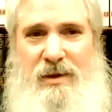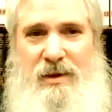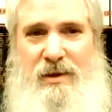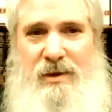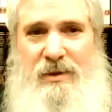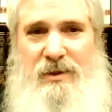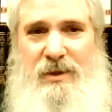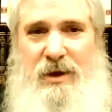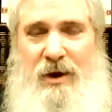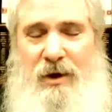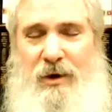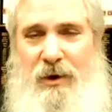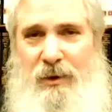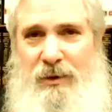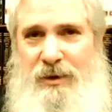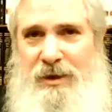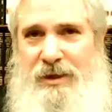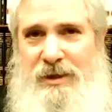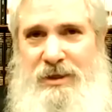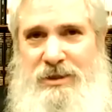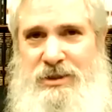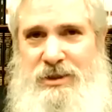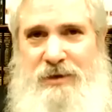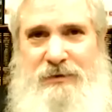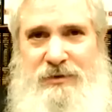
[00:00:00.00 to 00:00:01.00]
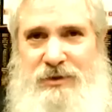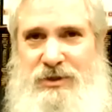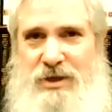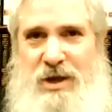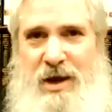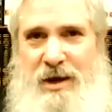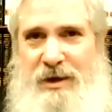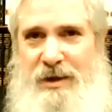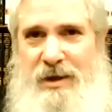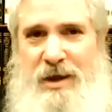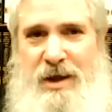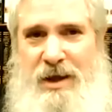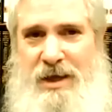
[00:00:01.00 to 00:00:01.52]
The holiness of
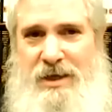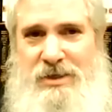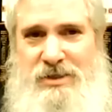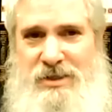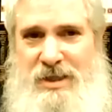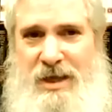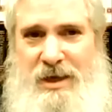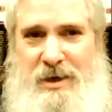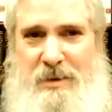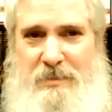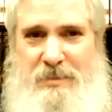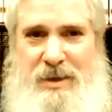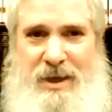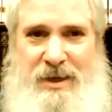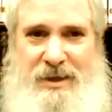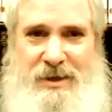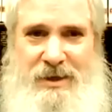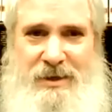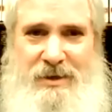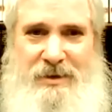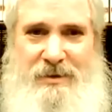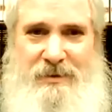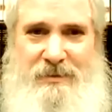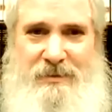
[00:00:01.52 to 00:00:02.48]
Sinai has not abated.